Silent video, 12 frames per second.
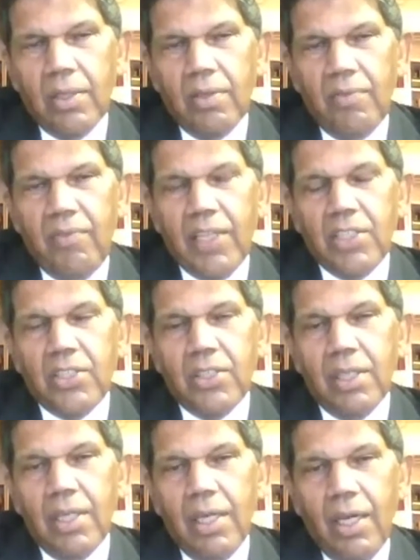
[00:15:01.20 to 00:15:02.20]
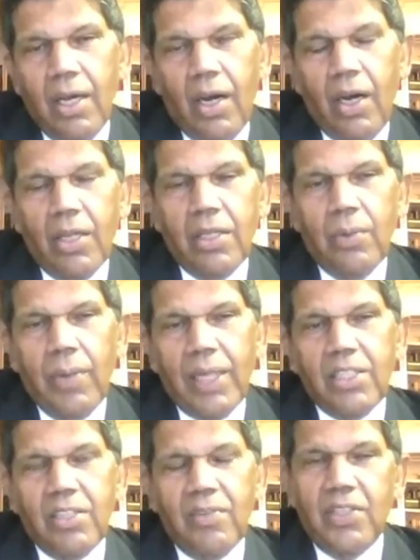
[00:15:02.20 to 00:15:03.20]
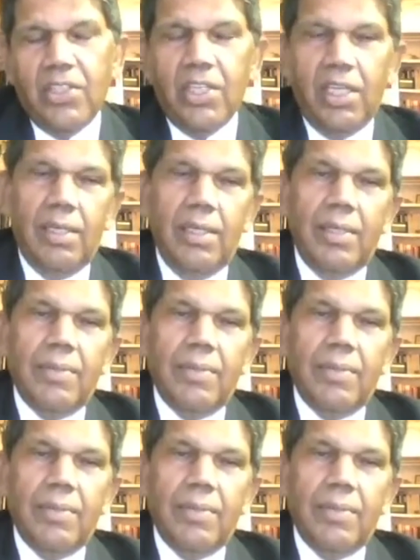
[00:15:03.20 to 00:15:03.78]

convention on the rights of the child,